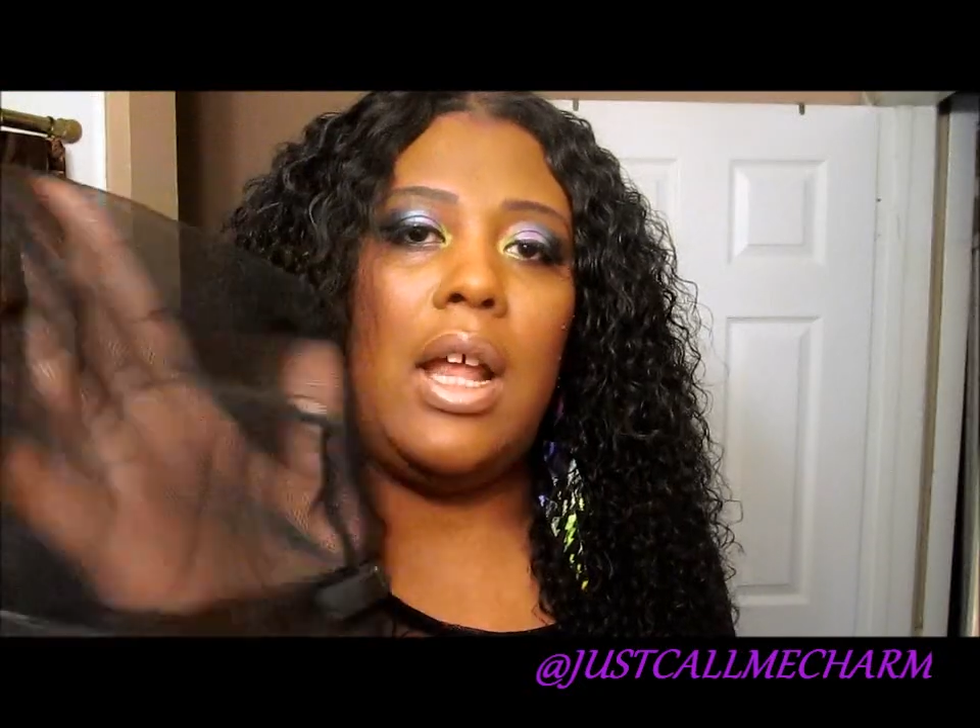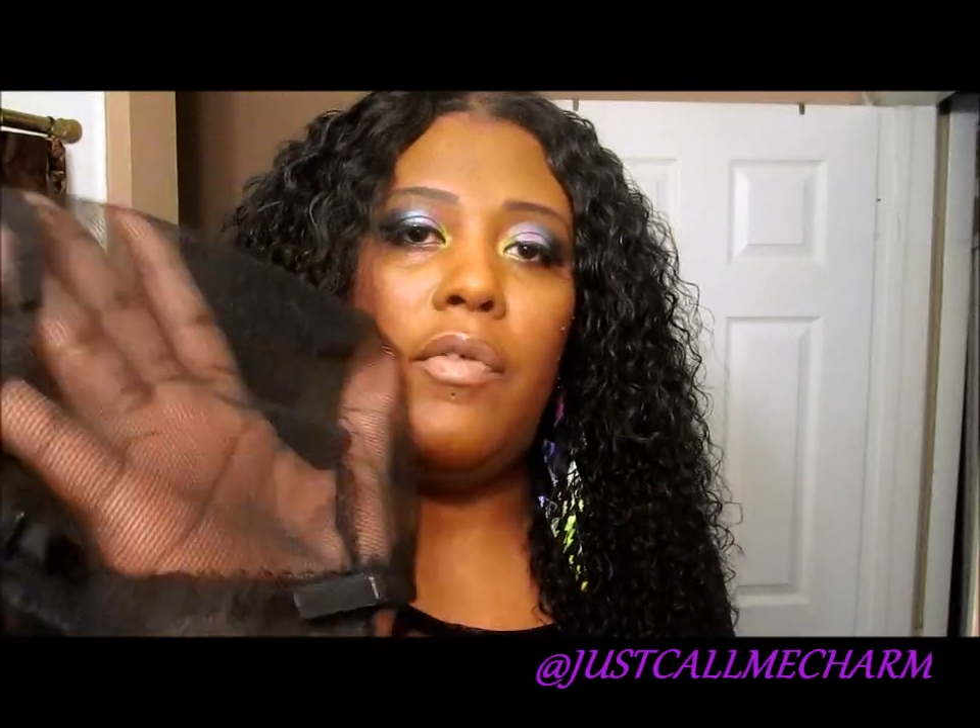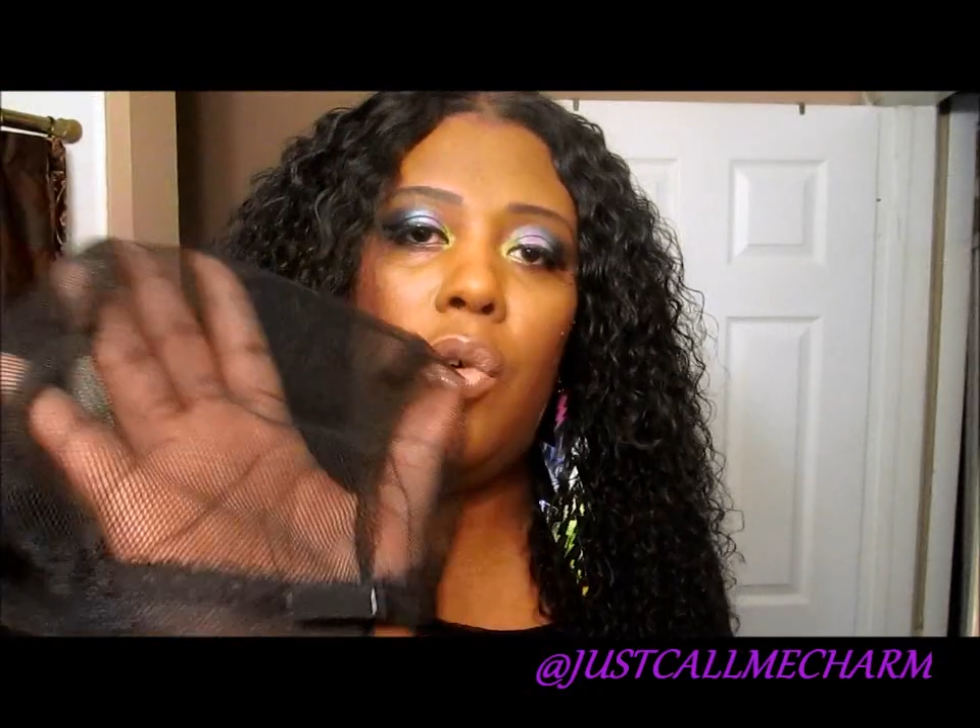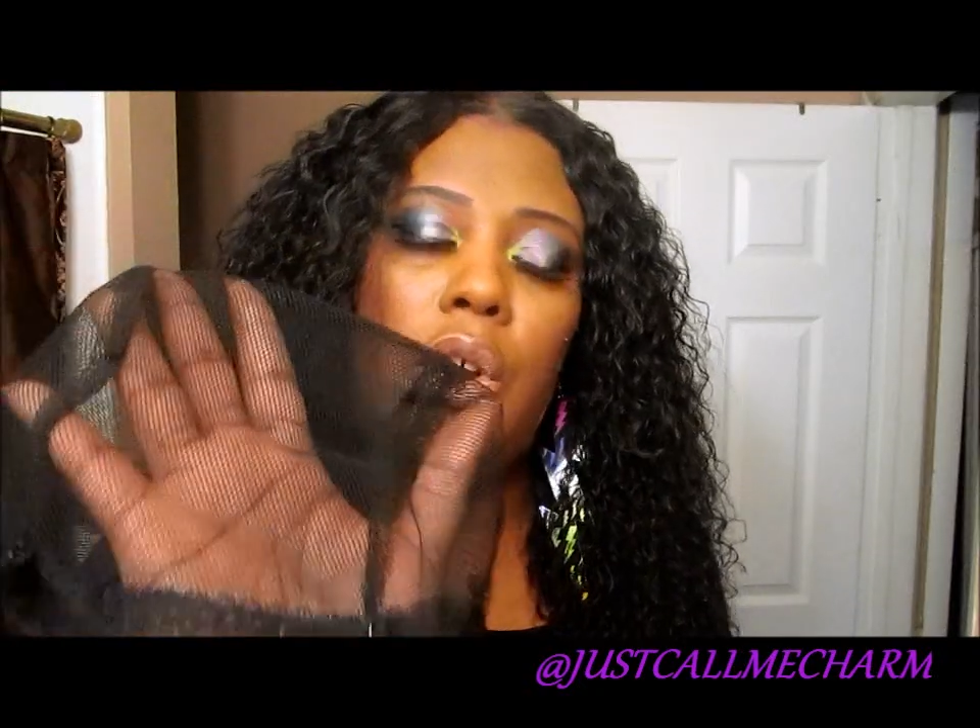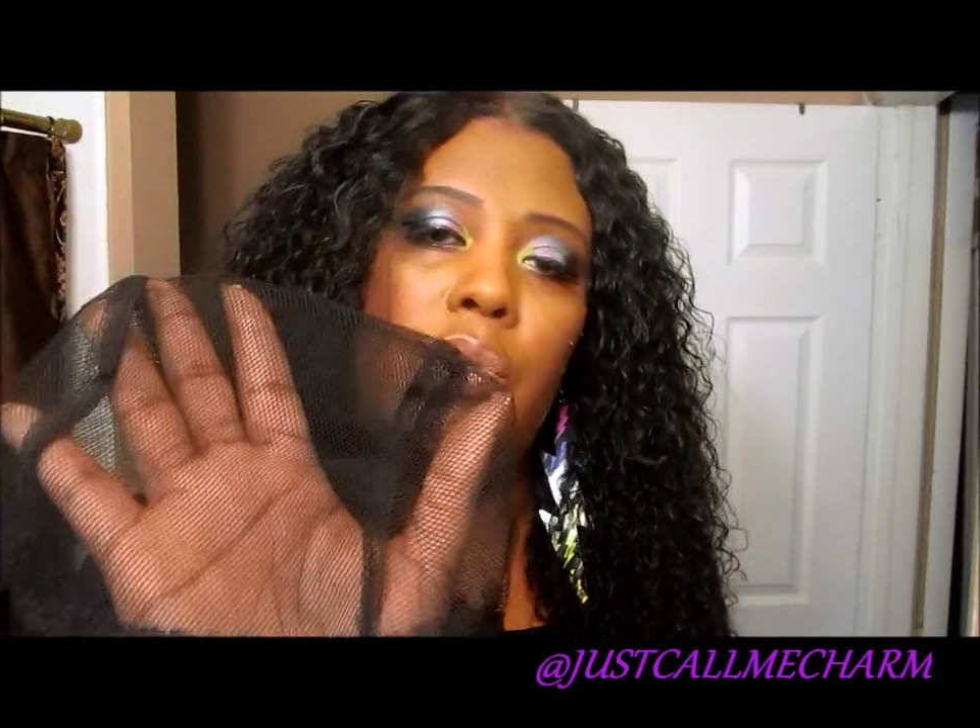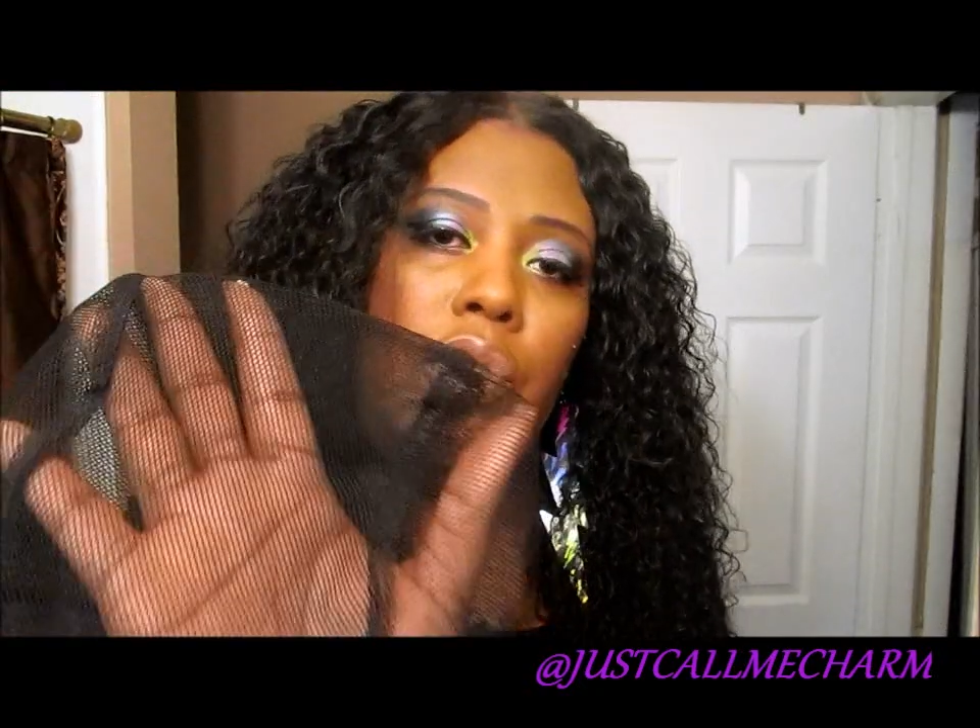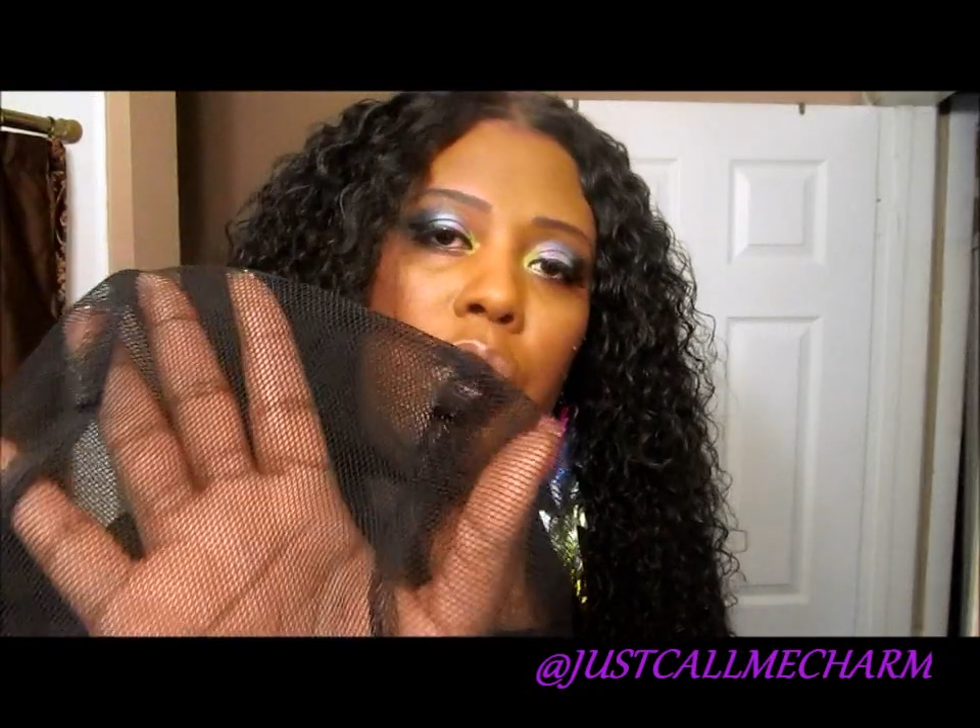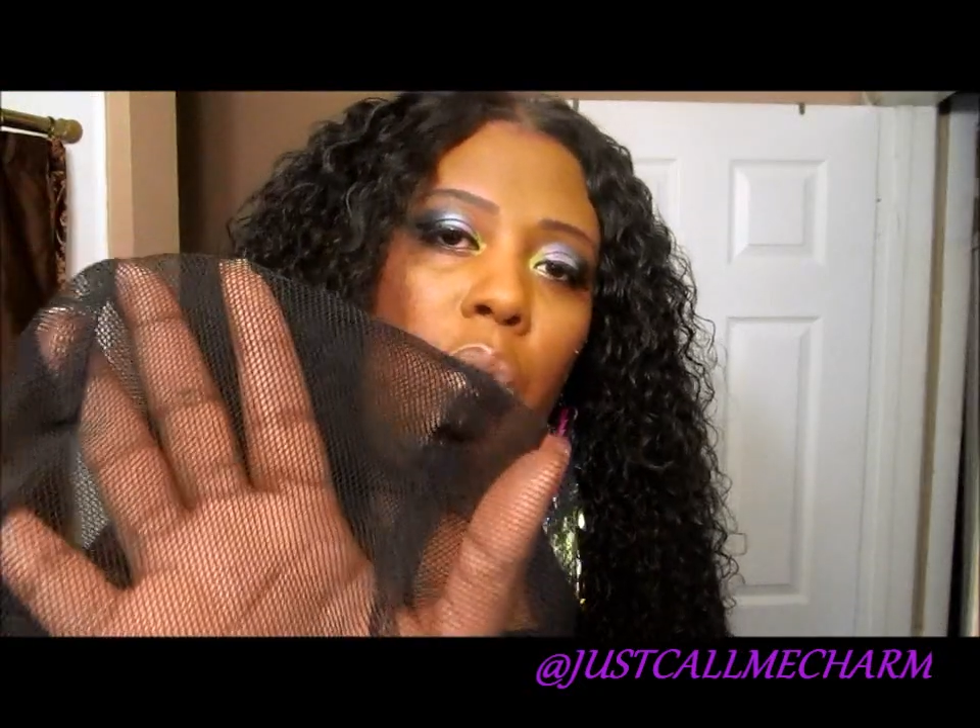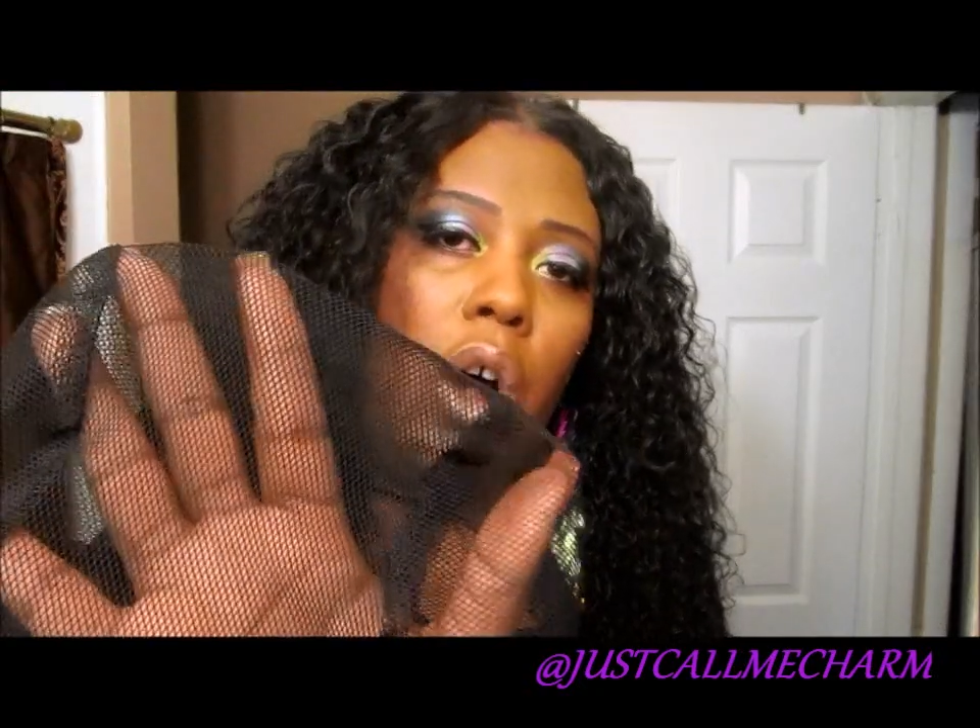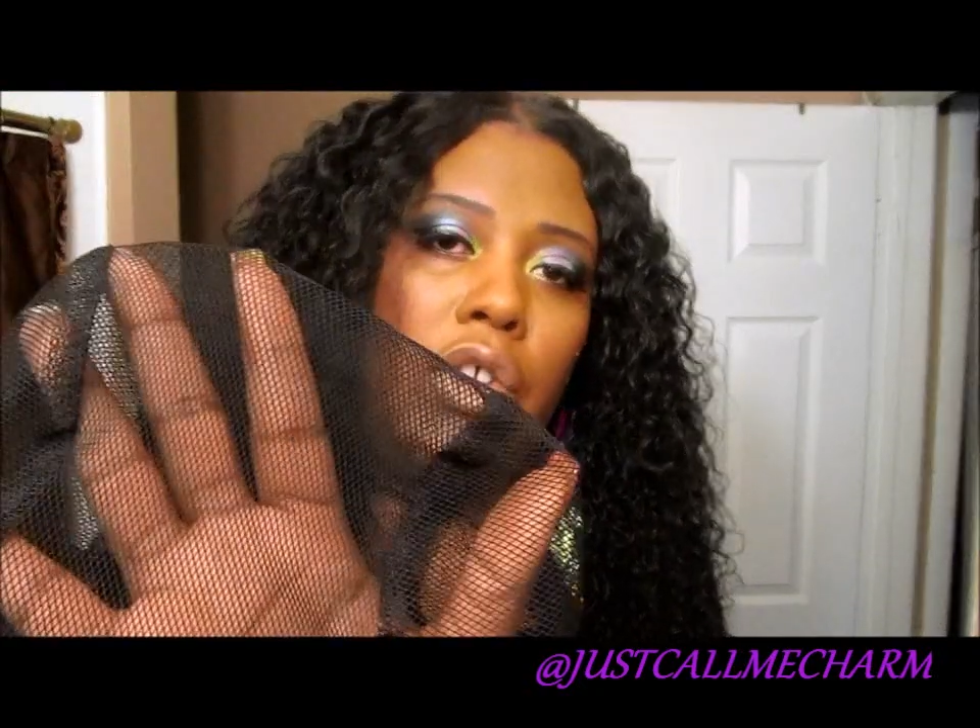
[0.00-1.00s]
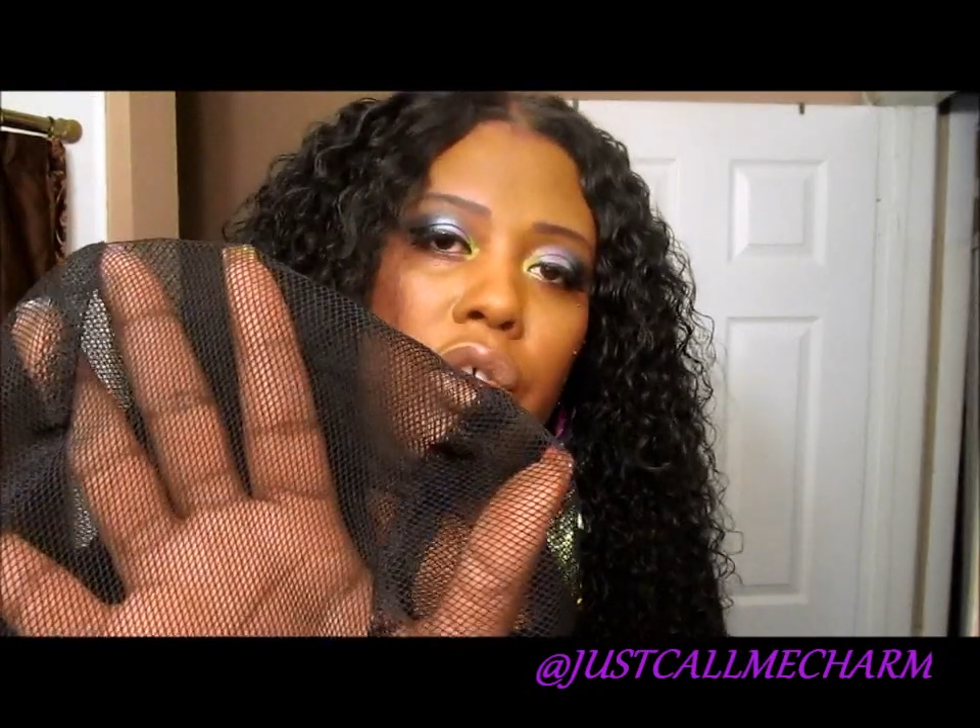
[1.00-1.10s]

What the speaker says: of course, when you wash